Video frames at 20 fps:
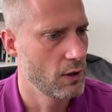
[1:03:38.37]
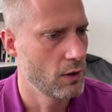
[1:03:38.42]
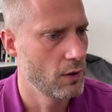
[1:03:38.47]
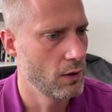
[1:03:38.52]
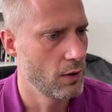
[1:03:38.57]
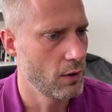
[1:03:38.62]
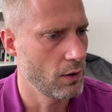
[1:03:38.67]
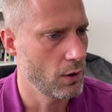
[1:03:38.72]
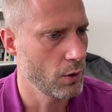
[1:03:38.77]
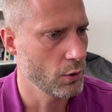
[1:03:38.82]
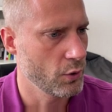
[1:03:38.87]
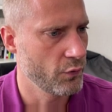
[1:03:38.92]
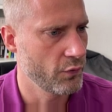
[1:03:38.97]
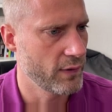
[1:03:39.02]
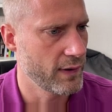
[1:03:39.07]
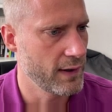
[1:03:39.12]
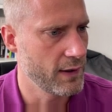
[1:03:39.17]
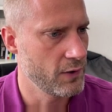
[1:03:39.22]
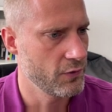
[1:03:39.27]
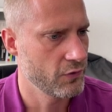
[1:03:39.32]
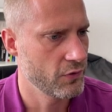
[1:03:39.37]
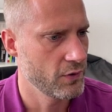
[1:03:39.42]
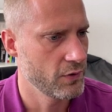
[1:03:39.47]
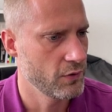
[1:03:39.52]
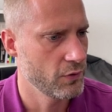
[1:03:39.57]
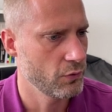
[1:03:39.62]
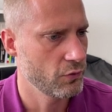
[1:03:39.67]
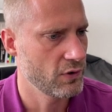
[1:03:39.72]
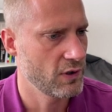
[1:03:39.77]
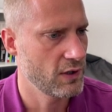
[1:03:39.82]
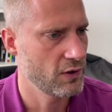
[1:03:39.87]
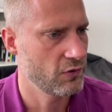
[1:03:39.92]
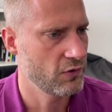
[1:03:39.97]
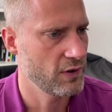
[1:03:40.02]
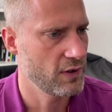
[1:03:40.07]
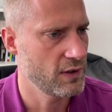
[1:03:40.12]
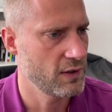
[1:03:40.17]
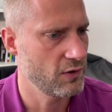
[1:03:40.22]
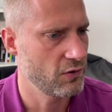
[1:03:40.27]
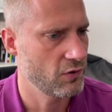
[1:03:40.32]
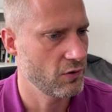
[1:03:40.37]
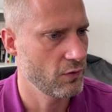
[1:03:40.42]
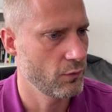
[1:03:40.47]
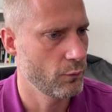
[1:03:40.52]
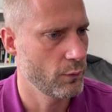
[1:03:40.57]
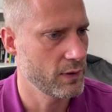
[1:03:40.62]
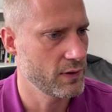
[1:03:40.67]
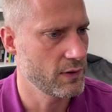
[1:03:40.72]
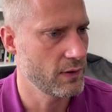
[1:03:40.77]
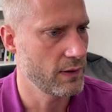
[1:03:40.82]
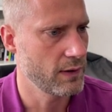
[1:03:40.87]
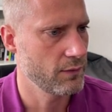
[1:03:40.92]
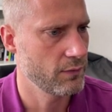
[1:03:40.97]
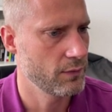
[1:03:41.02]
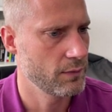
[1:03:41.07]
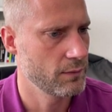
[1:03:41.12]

all the files user has in his OneDrive.